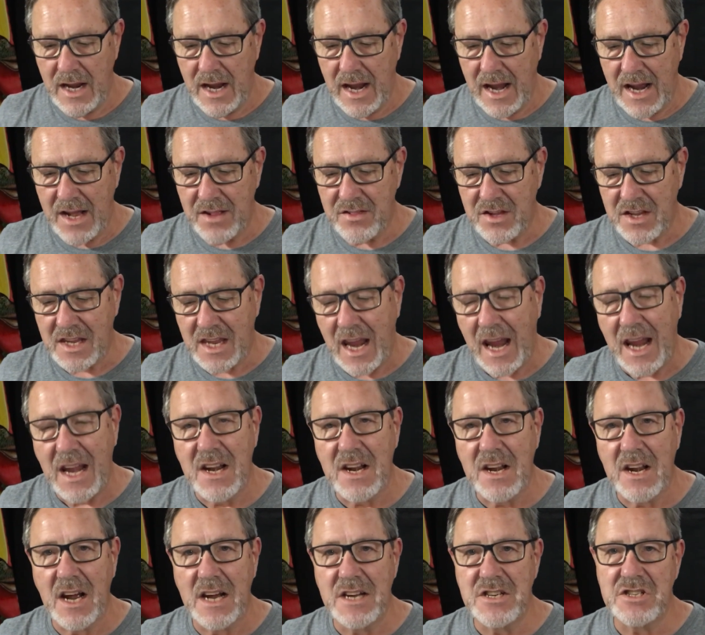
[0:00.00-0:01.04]
And the
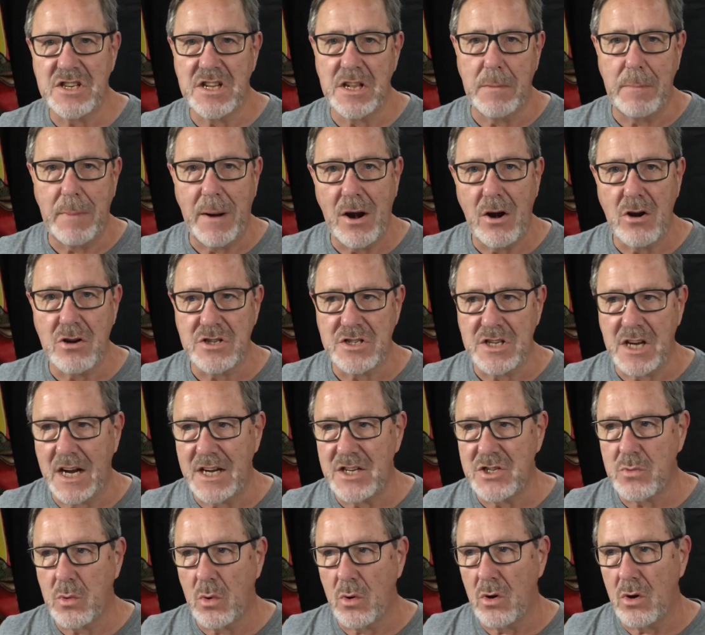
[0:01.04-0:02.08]
Canaanites and the
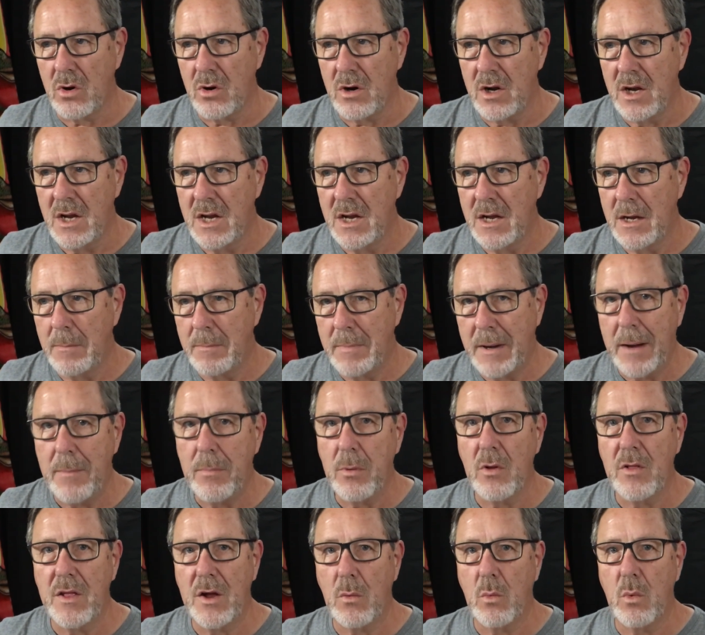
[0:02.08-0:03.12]
Perizzites were
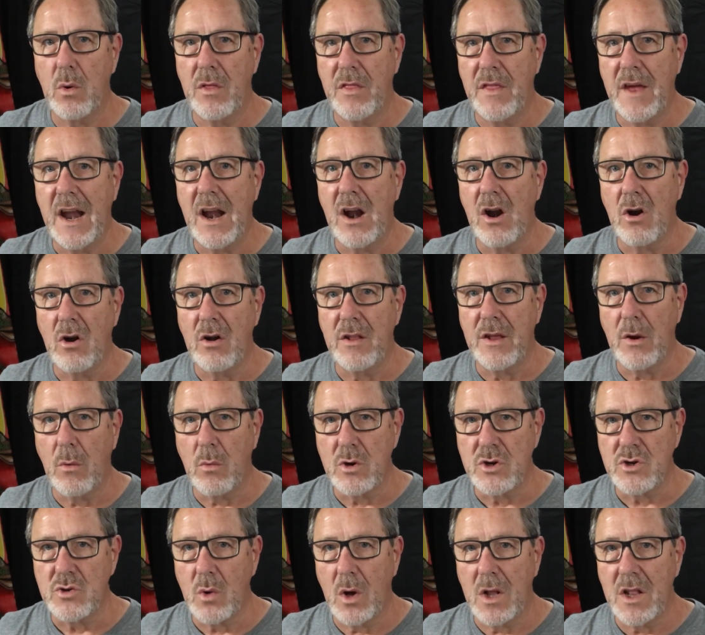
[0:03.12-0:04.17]
people that were there, that
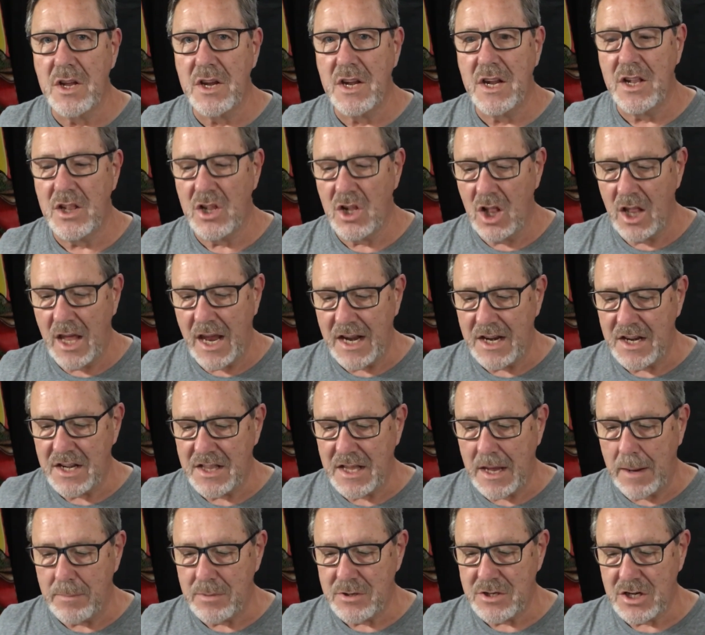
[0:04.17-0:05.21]
were dwelling in the land at
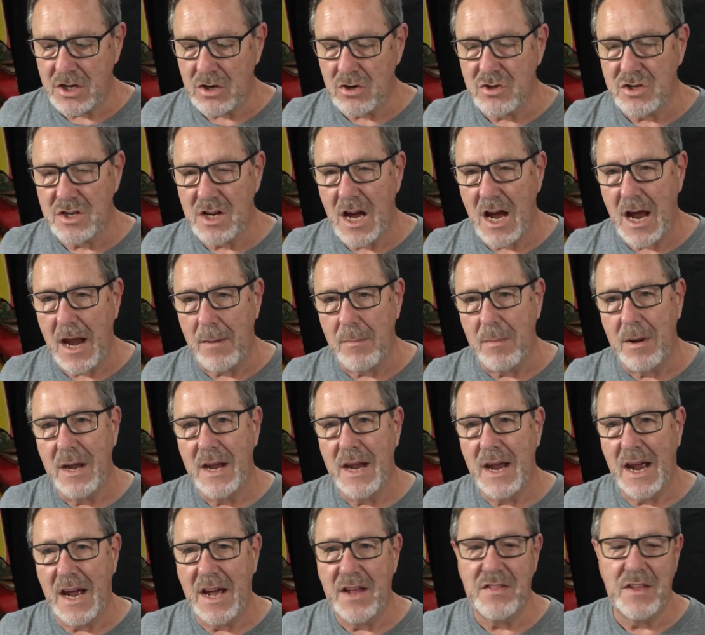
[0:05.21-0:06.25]
that particular time,
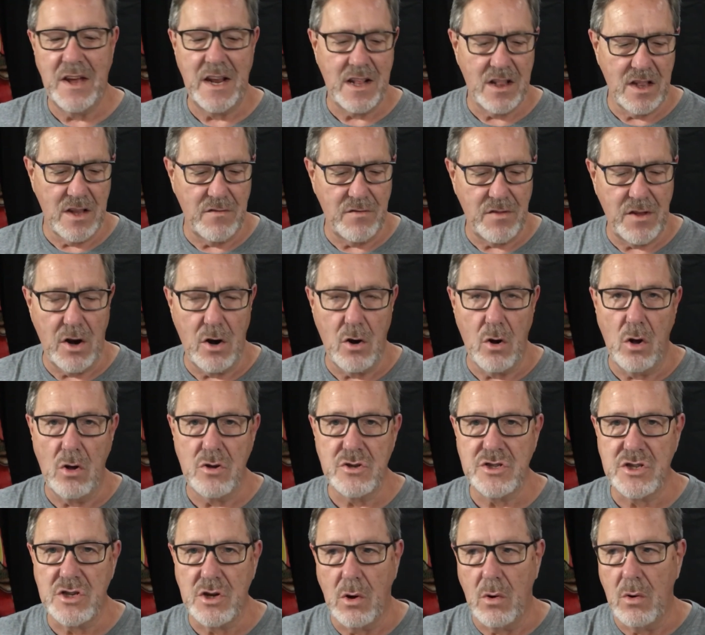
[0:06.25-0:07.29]
and they lived there
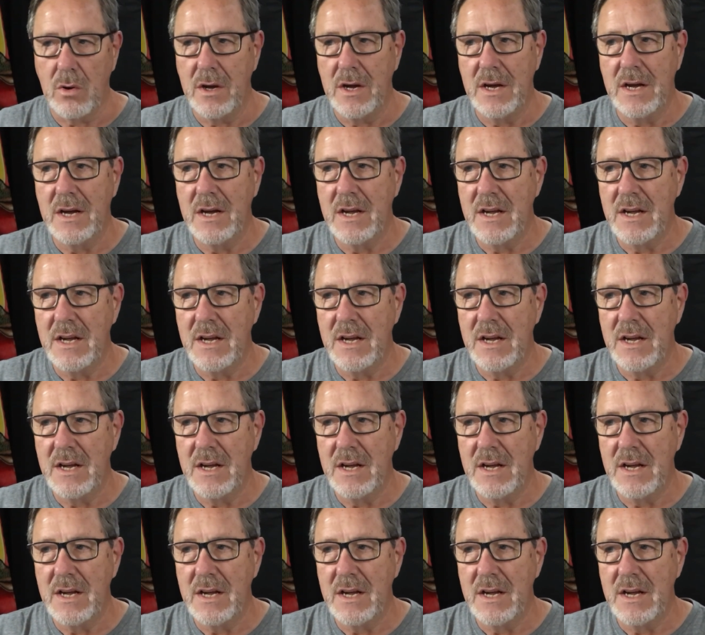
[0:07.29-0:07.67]
also.